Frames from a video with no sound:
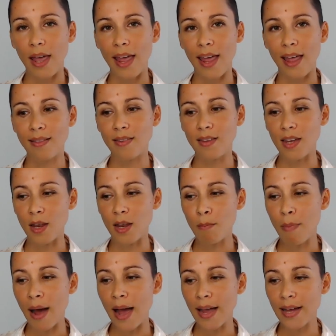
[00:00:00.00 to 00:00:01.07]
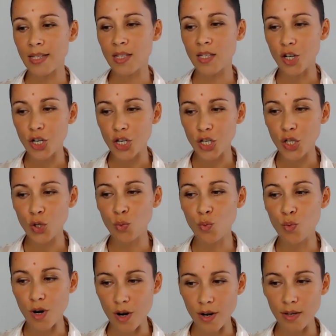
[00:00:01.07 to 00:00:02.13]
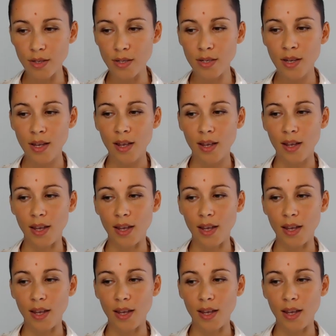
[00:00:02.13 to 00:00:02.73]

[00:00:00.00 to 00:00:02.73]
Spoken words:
And in my surgeon's words,